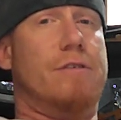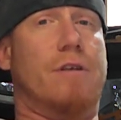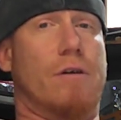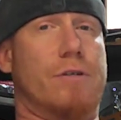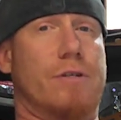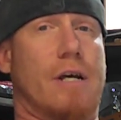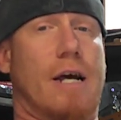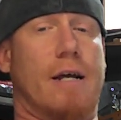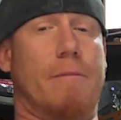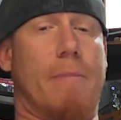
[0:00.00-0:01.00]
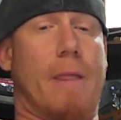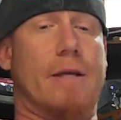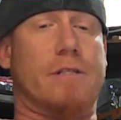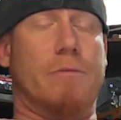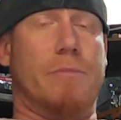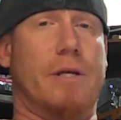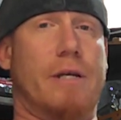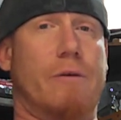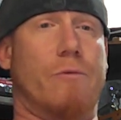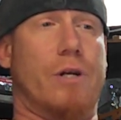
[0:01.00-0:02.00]
Don't do that. That's going to
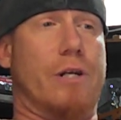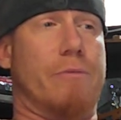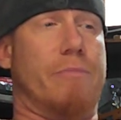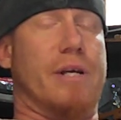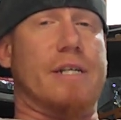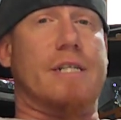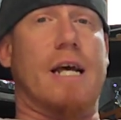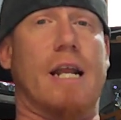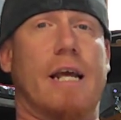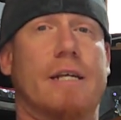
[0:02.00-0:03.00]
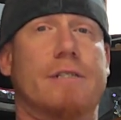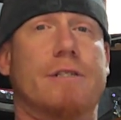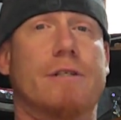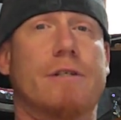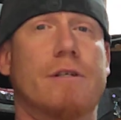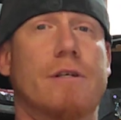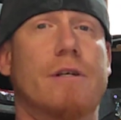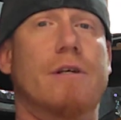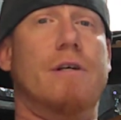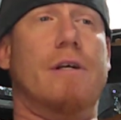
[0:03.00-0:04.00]
be one of your biggest headaches
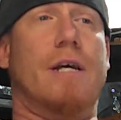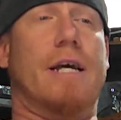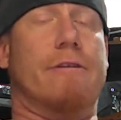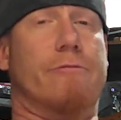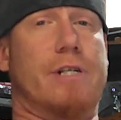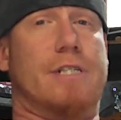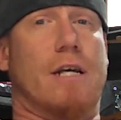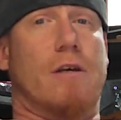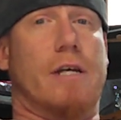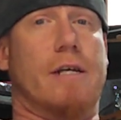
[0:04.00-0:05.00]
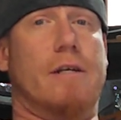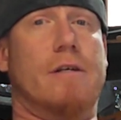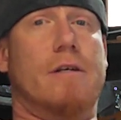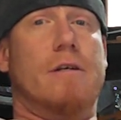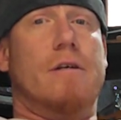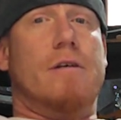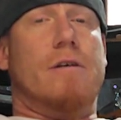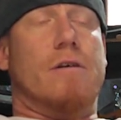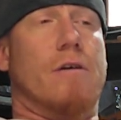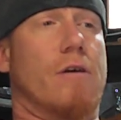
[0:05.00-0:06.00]
in reselling.
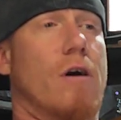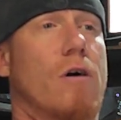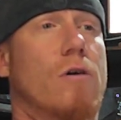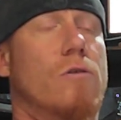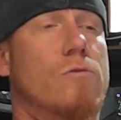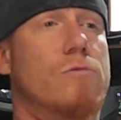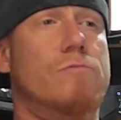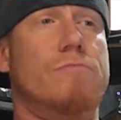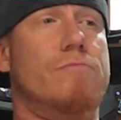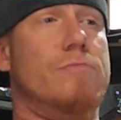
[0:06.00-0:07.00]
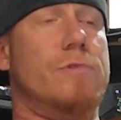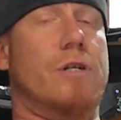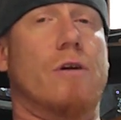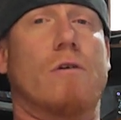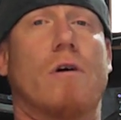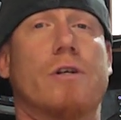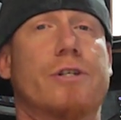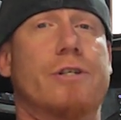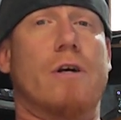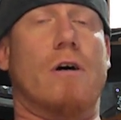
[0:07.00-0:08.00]
Go,
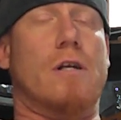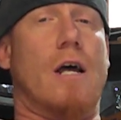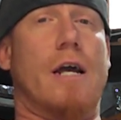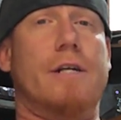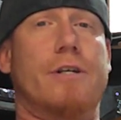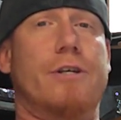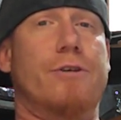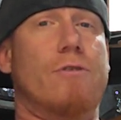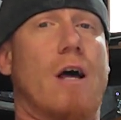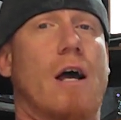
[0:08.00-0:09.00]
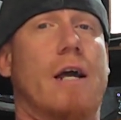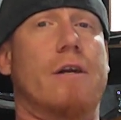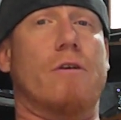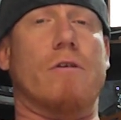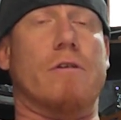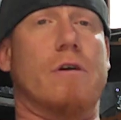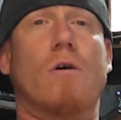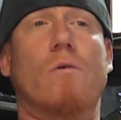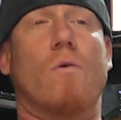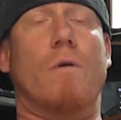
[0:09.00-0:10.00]
online to Uline, or
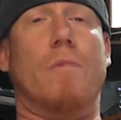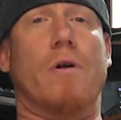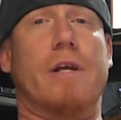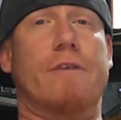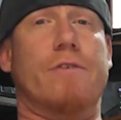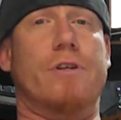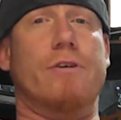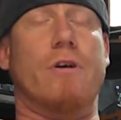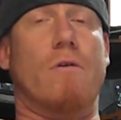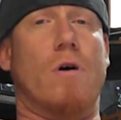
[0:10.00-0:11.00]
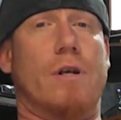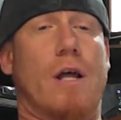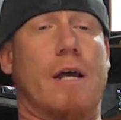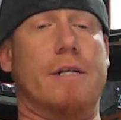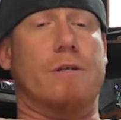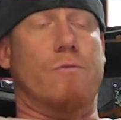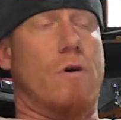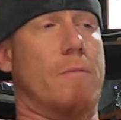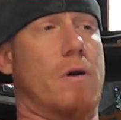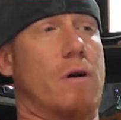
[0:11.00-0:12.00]
go to Walmart even. You can go online to
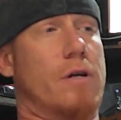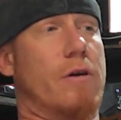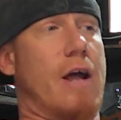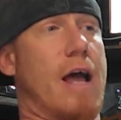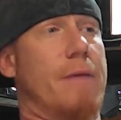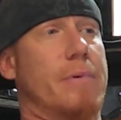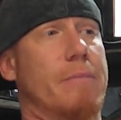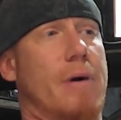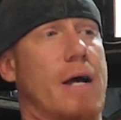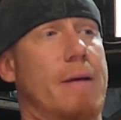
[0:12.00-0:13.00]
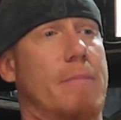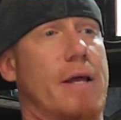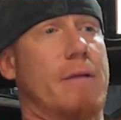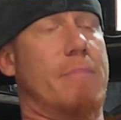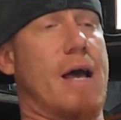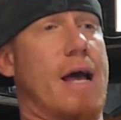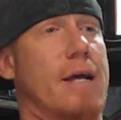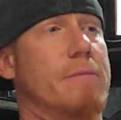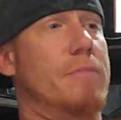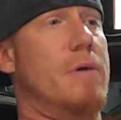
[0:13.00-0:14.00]
Walmart on their app and buy them by the pack.